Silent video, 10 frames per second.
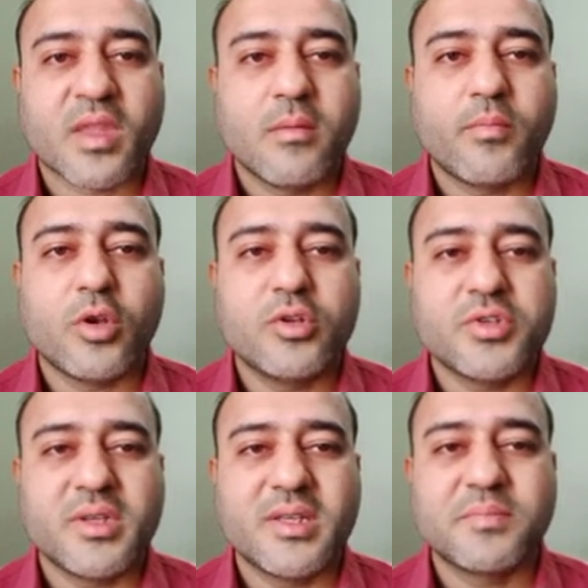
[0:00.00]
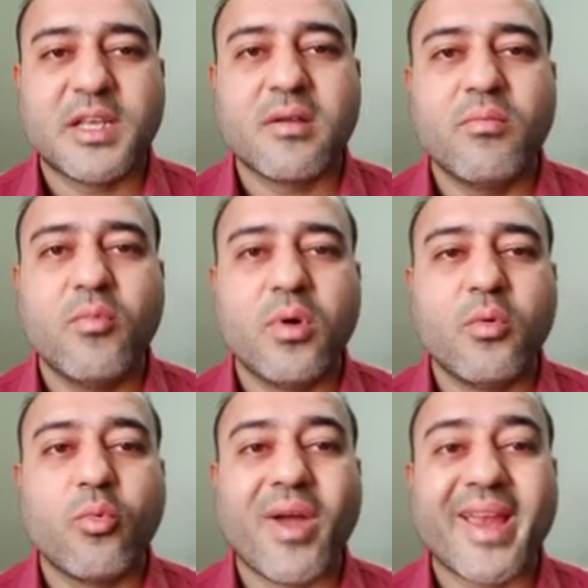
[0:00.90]
pollution has become
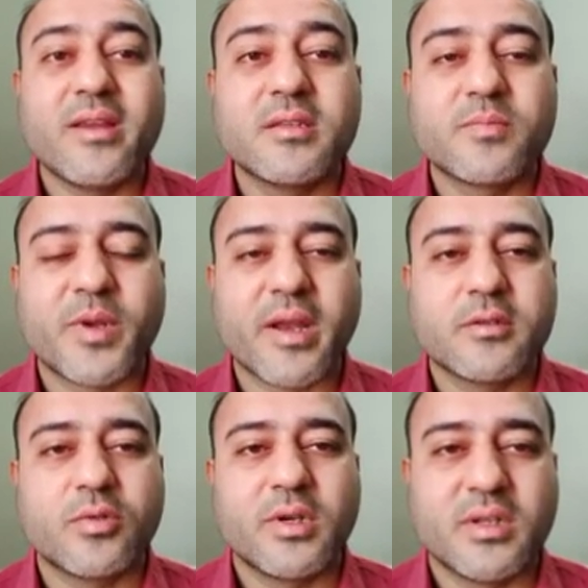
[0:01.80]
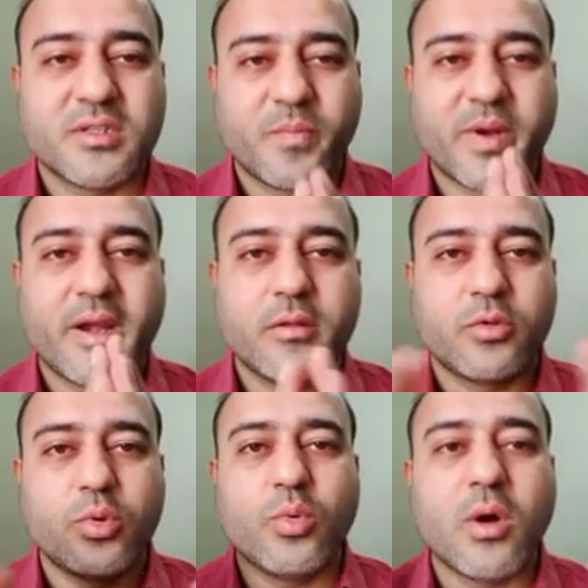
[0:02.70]
widespread, so it is spread
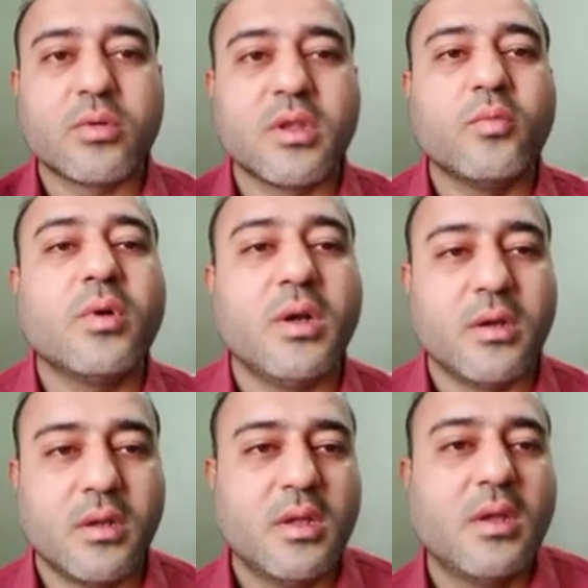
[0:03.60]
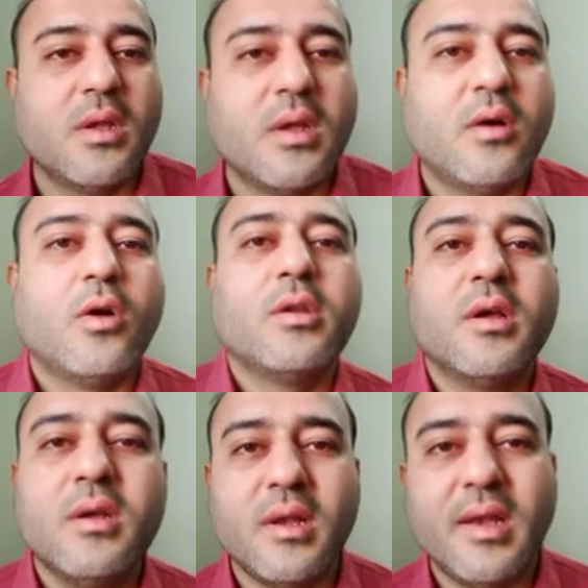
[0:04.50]
throughout the world on
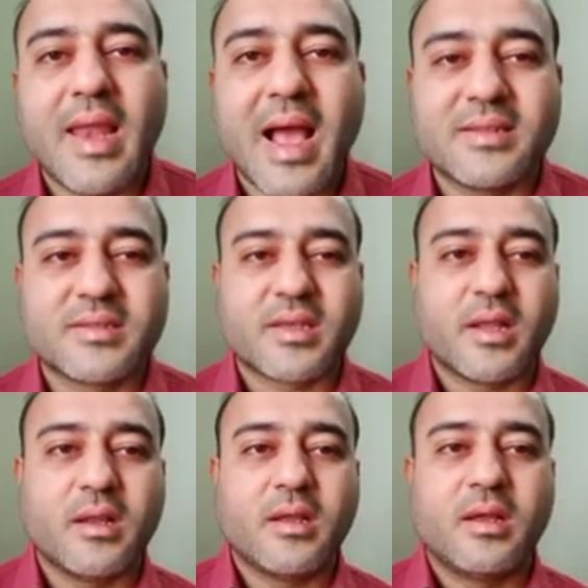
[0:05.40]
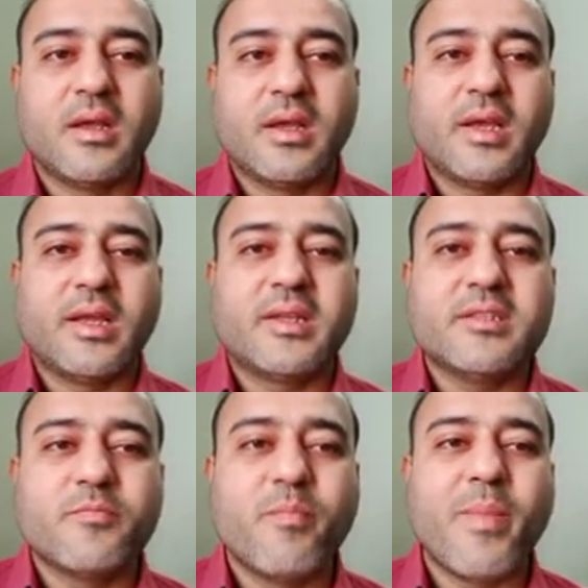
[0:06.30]
a large scale. It
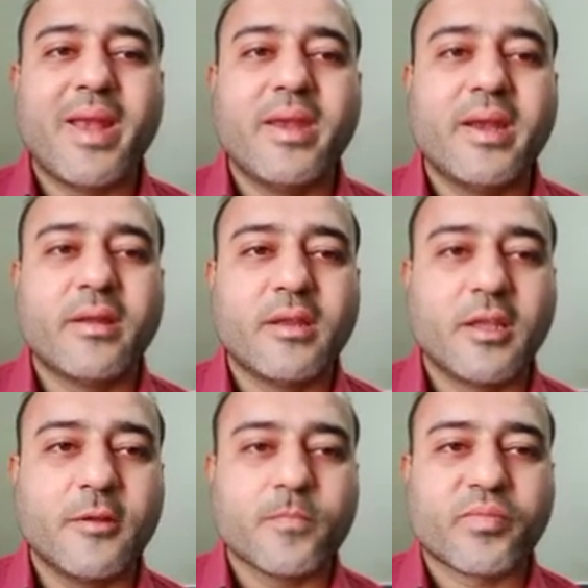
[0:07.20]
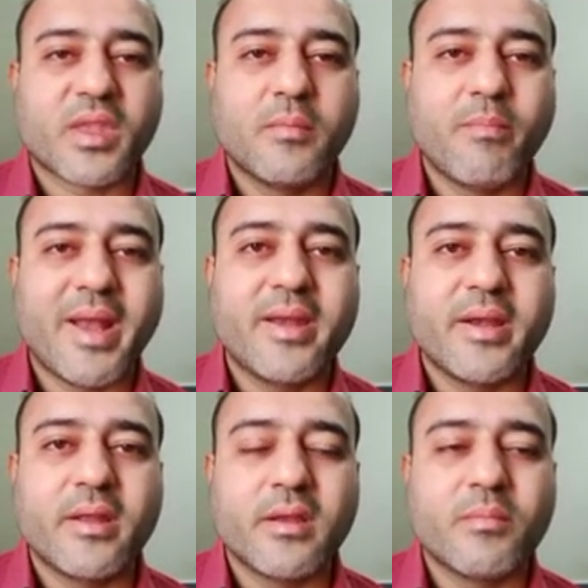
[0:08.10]
is mandatory
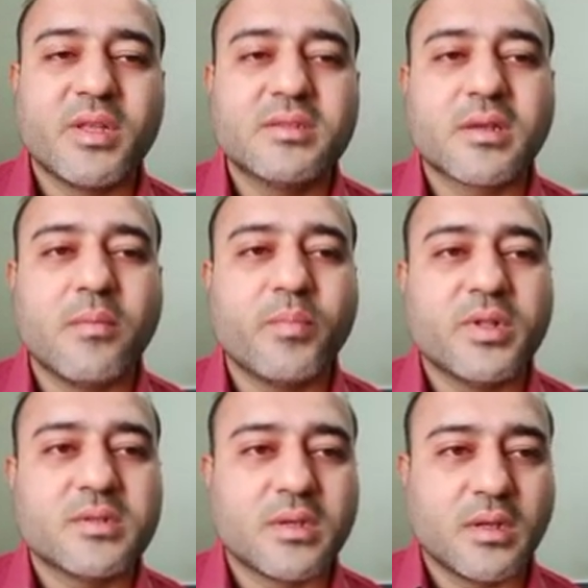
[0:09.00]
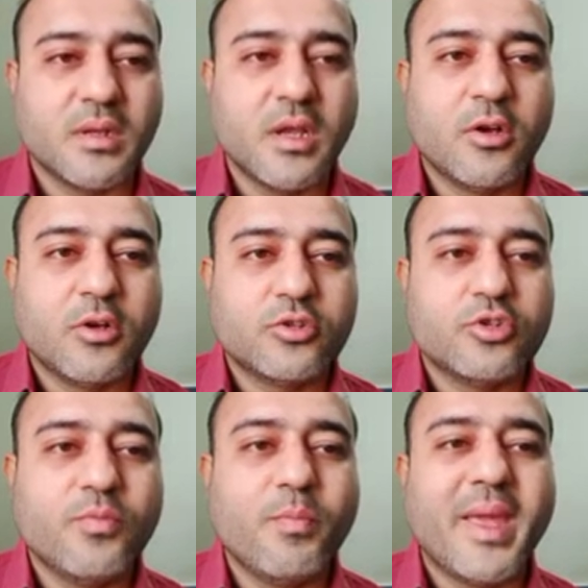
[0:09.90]
means compulsory,
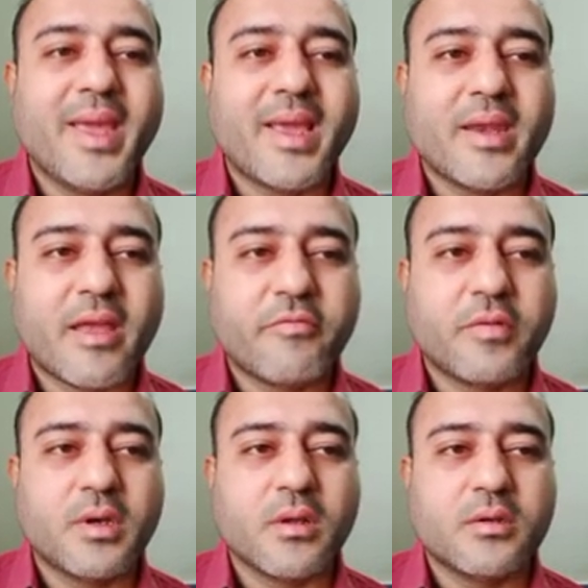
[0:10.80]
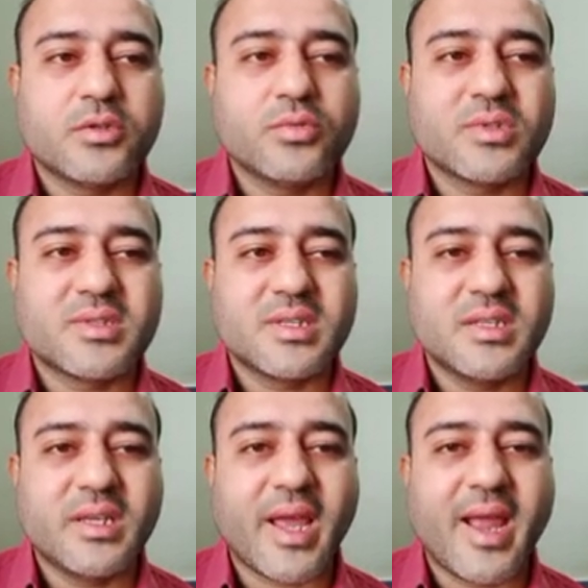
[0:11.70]
to make an effort to
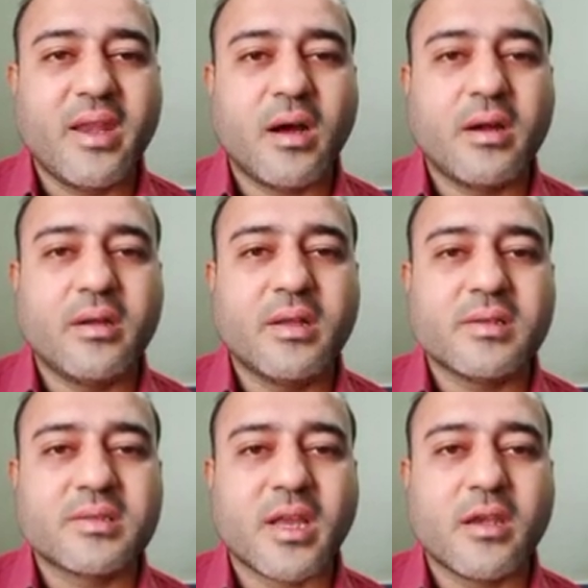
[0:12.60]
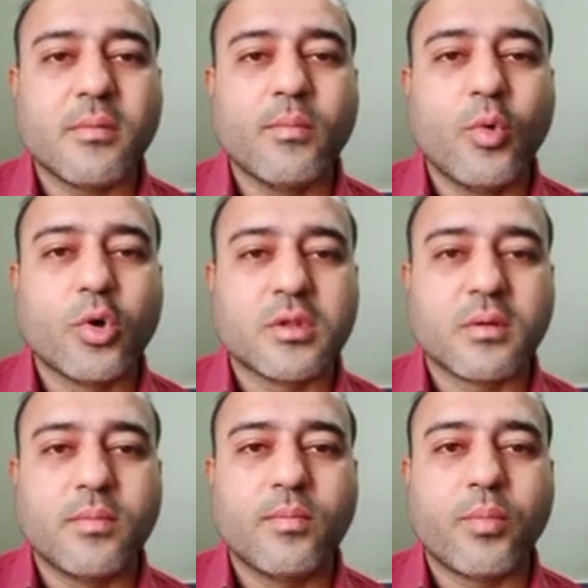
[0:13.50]
see and understand both
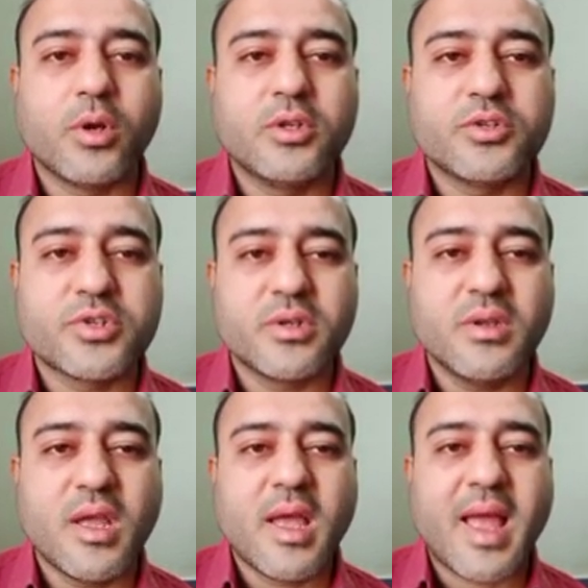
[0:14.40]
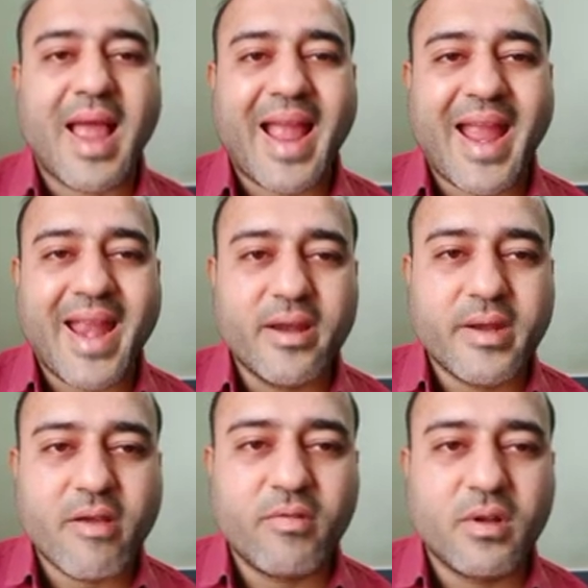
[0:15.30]
pollution
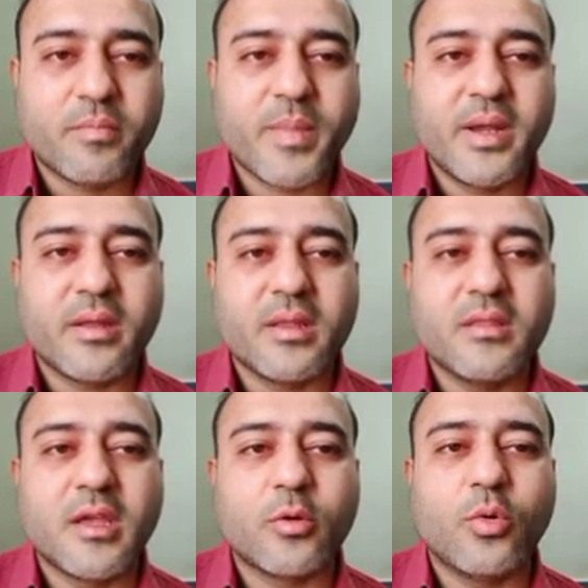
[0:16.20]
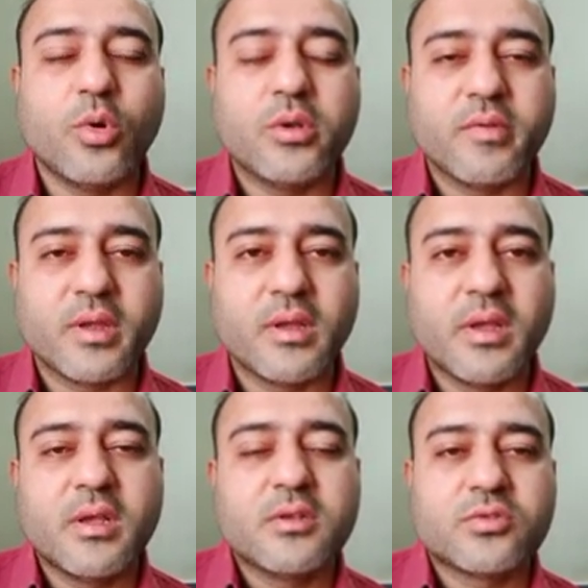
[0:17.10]
and development in their own way.
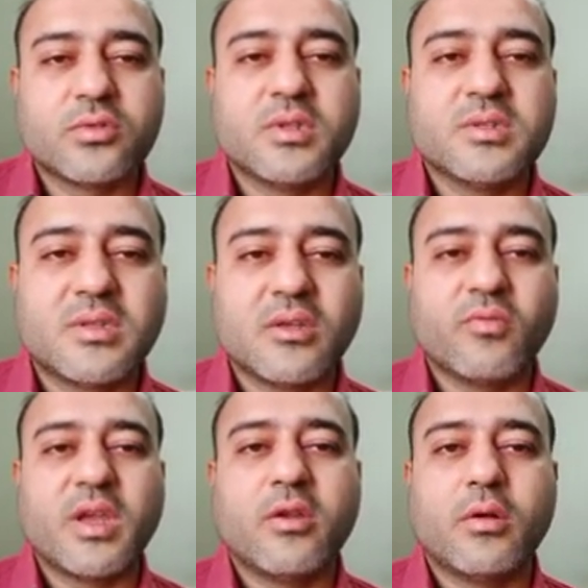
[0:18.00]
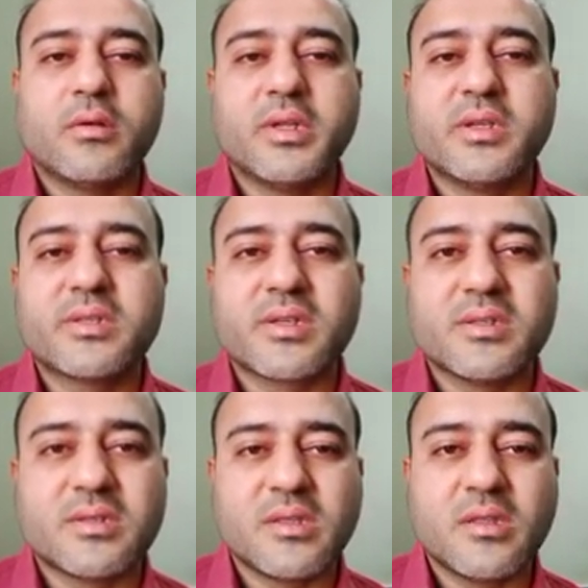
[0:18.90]
So this thing we had already
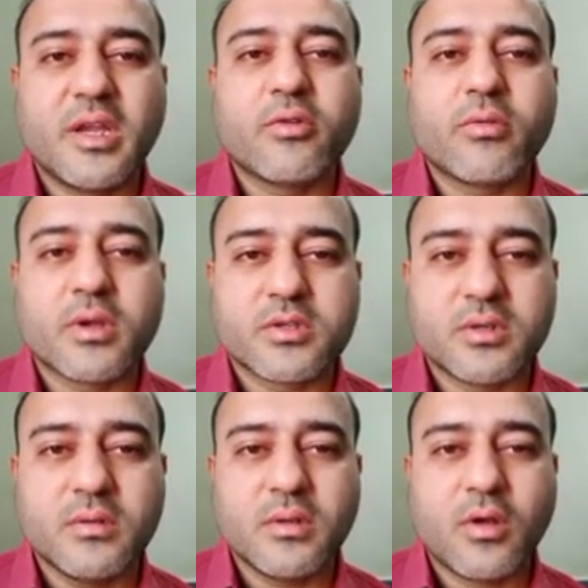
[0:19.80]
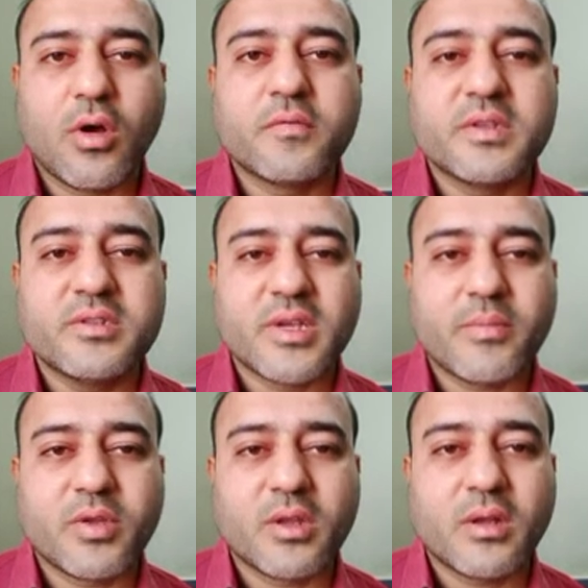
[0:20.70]
discussed in the introduction of this
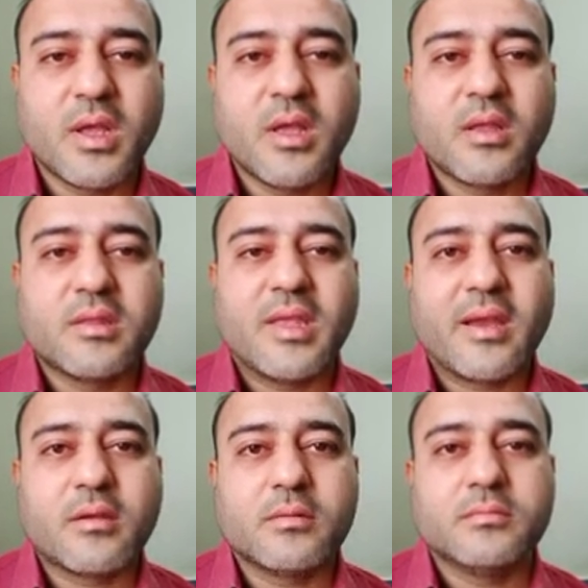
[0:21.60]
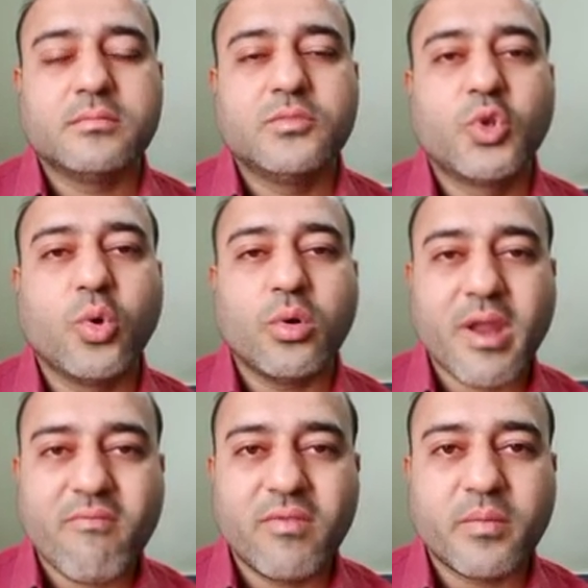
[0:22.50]
chapter, that though
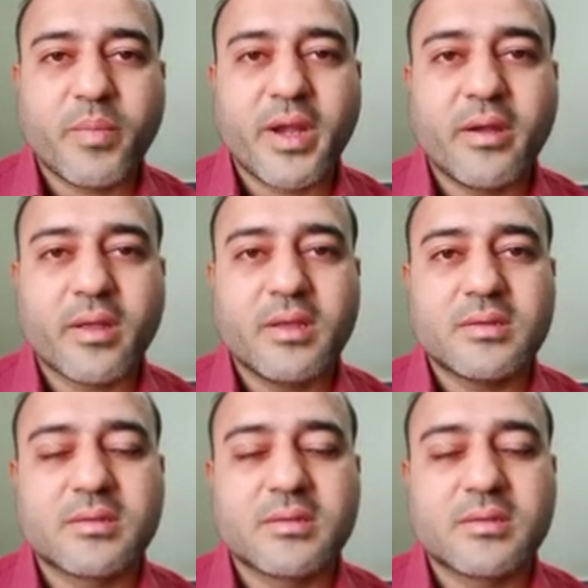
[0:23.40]
development is